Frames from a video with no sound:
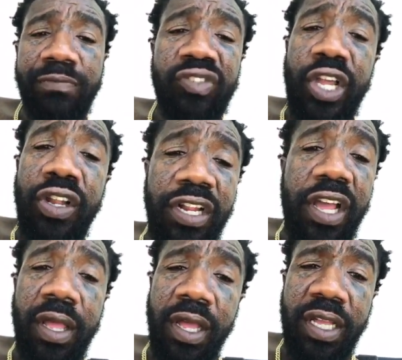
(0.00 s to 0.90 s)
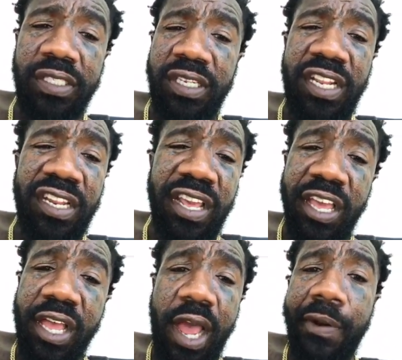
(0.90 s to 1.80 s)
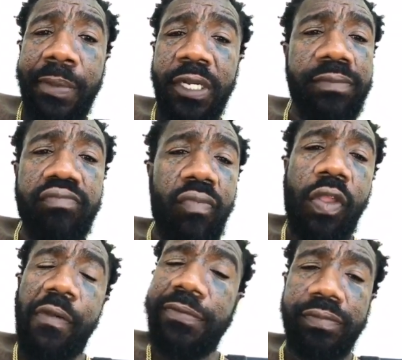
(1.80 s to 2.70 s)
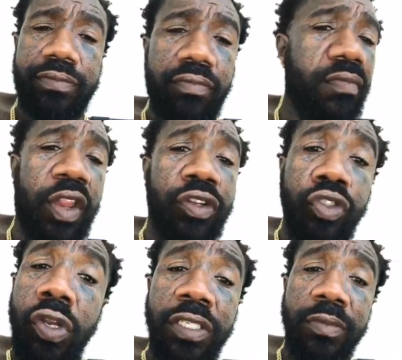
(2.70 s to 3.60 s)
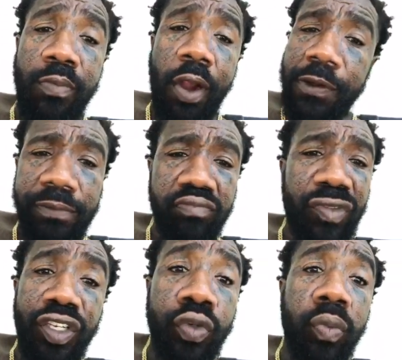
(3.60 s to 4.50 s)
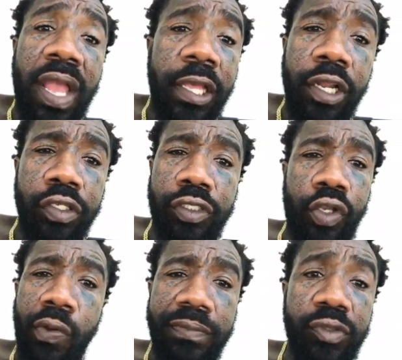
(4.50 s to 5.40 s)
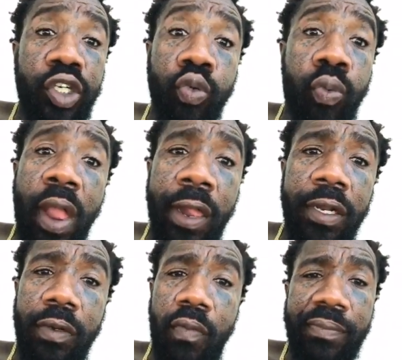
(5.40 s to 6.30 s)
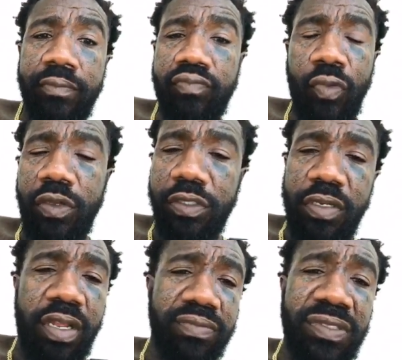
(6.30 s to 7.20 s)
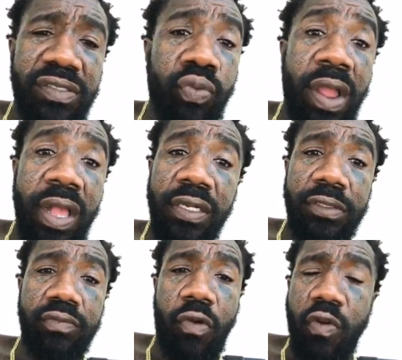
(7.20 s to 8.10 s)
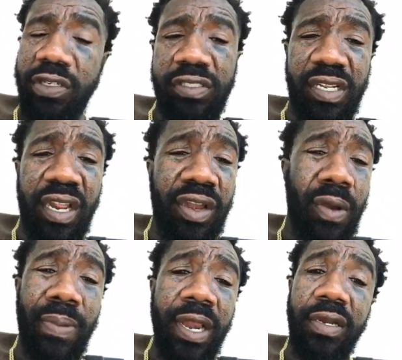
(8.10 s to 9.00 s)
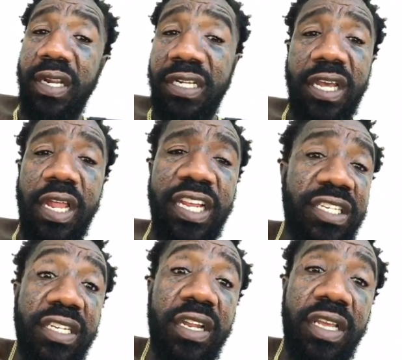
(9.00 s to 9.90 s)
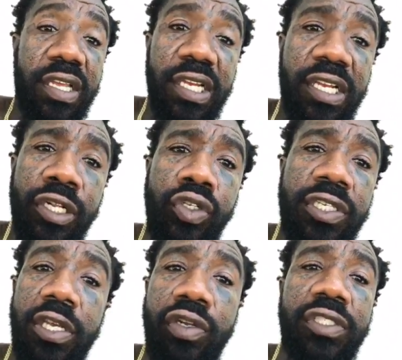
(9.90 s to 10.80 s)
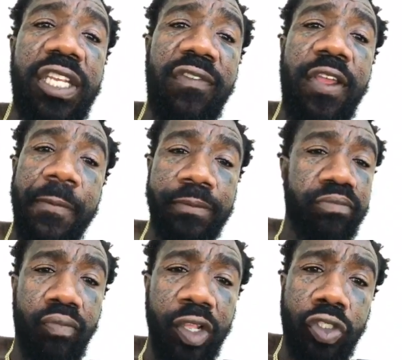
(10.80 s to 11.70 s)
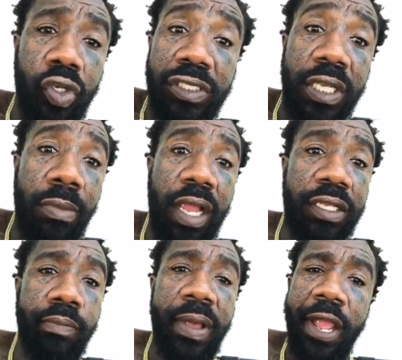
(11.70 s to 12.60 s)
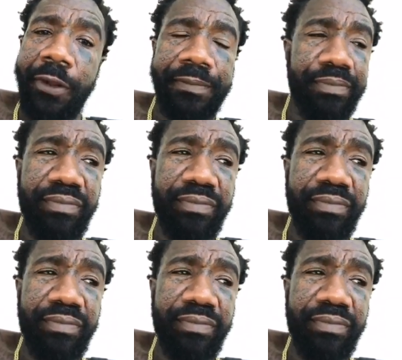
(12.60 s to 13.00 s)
They only look good because another nigga got them, but trust me, bro. It's regular, too. It's regular. Queen Street, it's regular. Queen Street ain't no better than the other. It just look good because you see it on T V. So it seems like it's better.